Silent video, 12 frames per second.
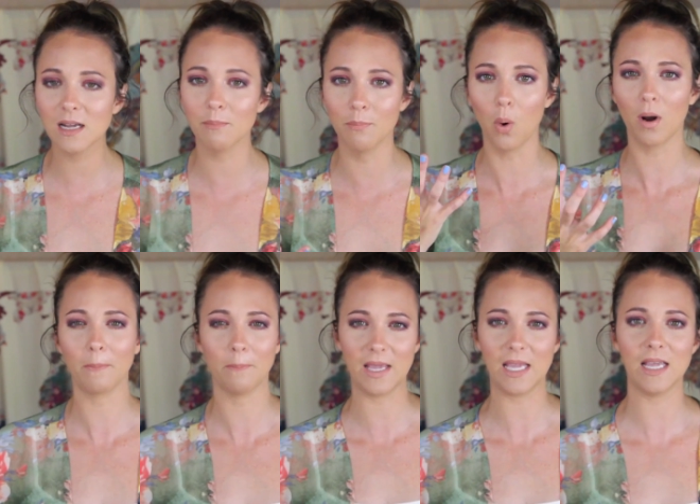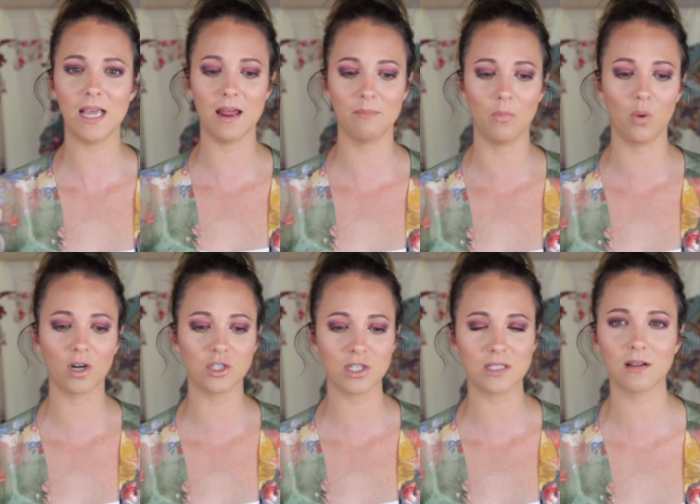it more me and
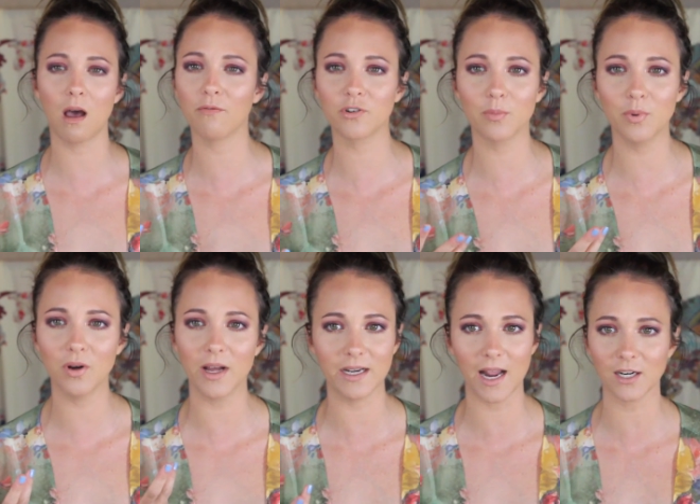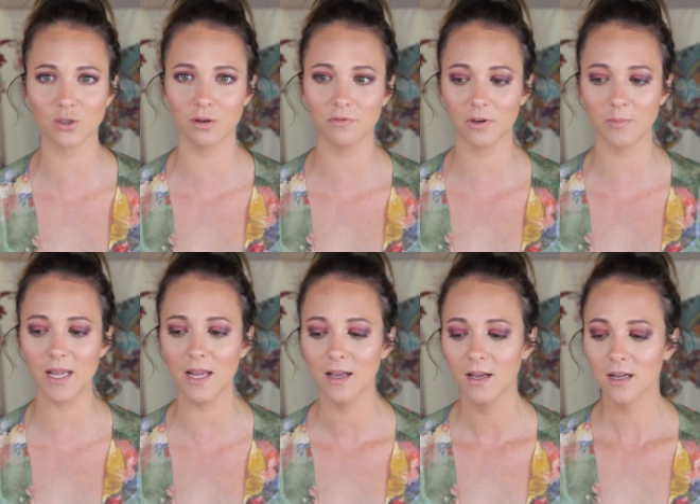more just comfortable and natural for
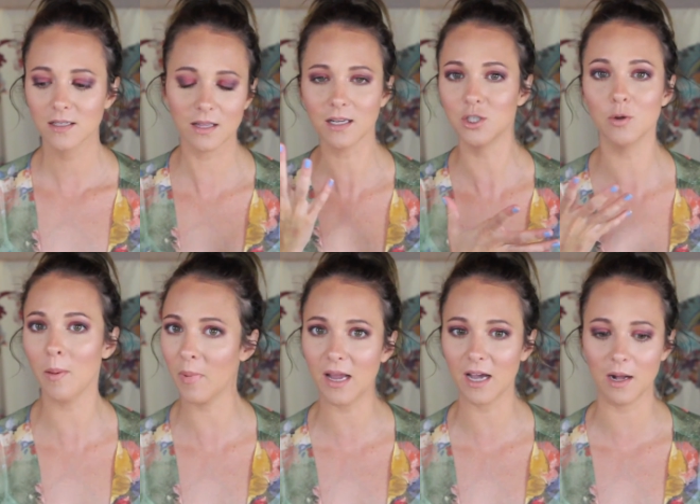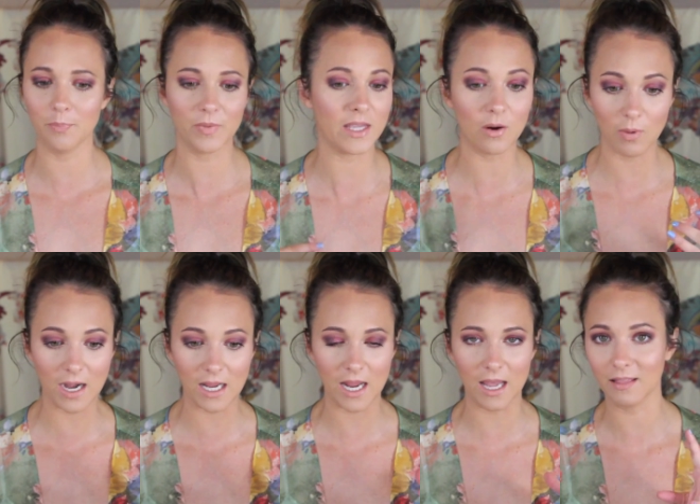me to like do my makeup, get
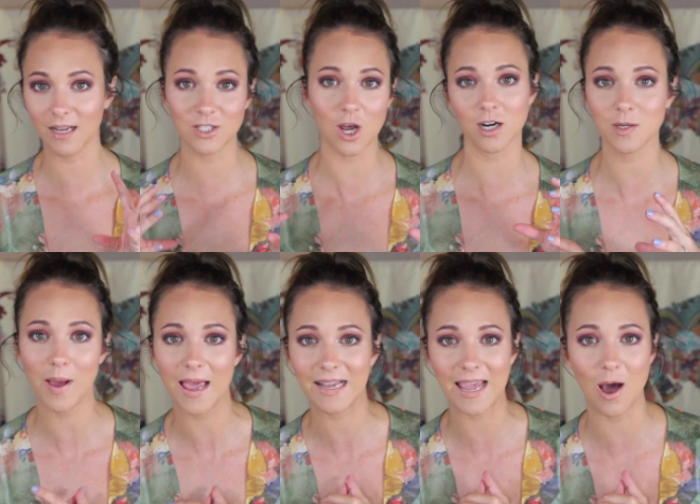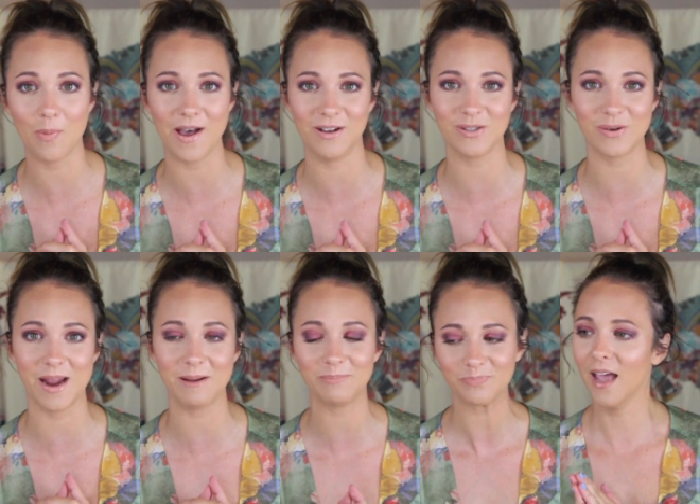ready and like talk to my gal pals,
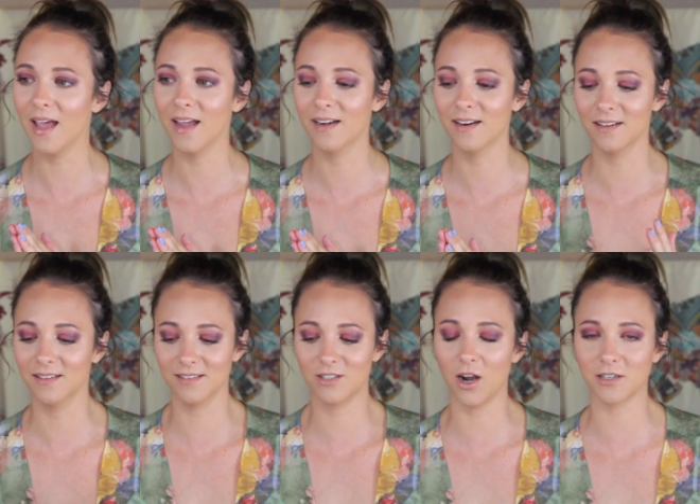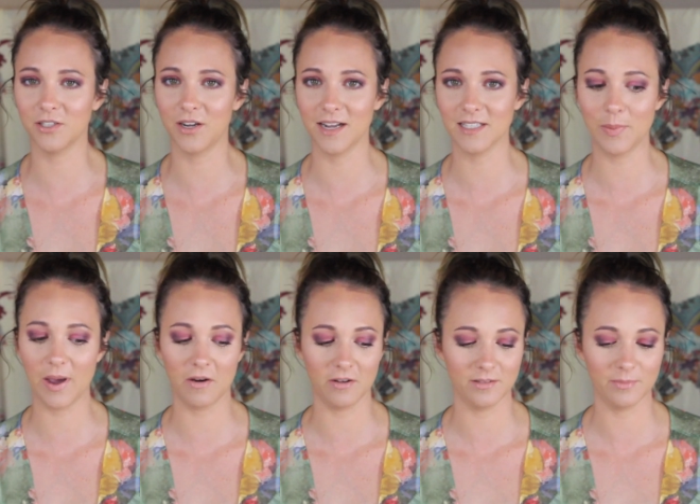right? And talk to you guys
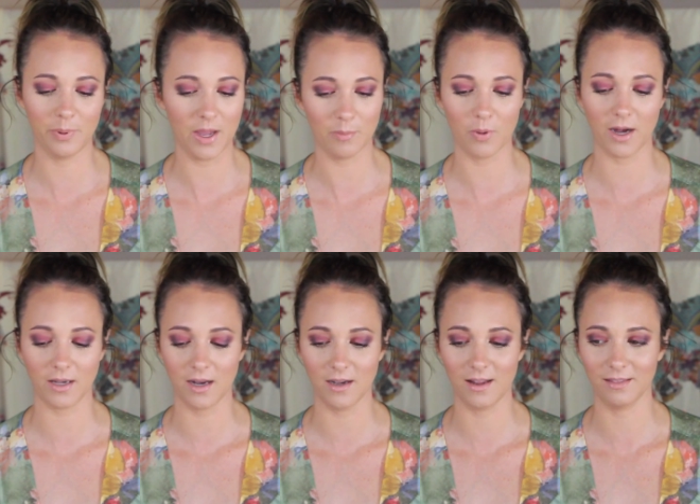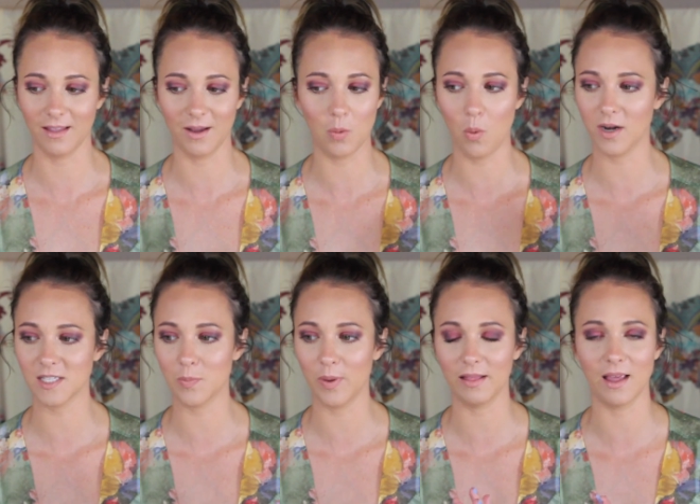about being pregnant and like what
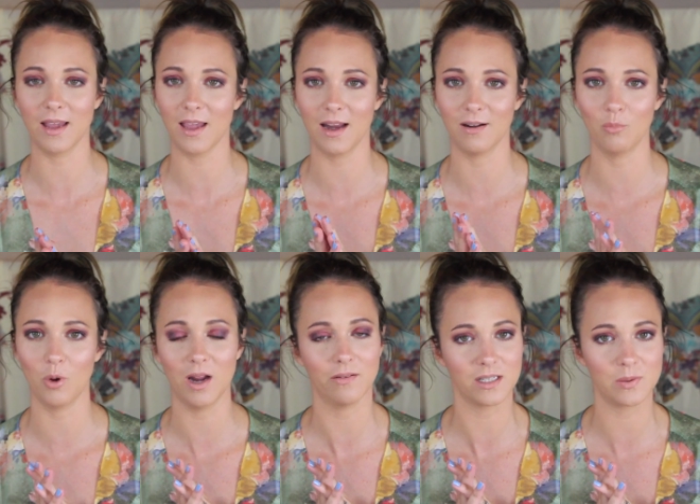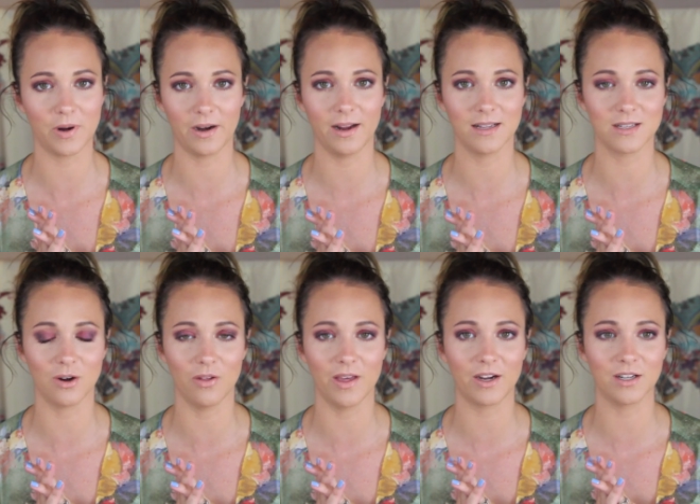it's been like and what I've experienced and
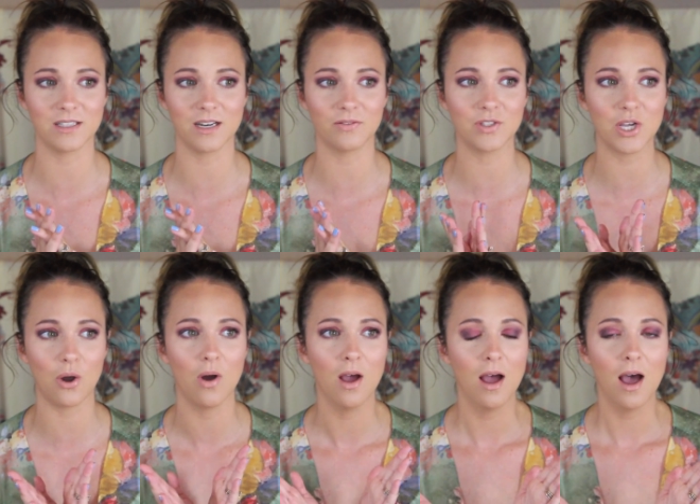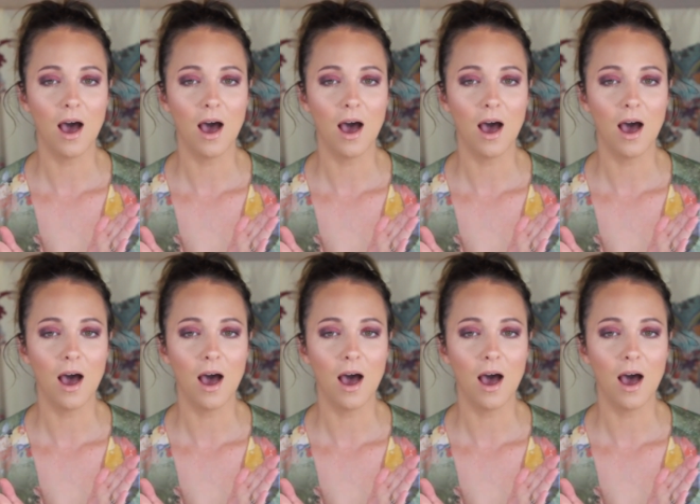all that good stuff. So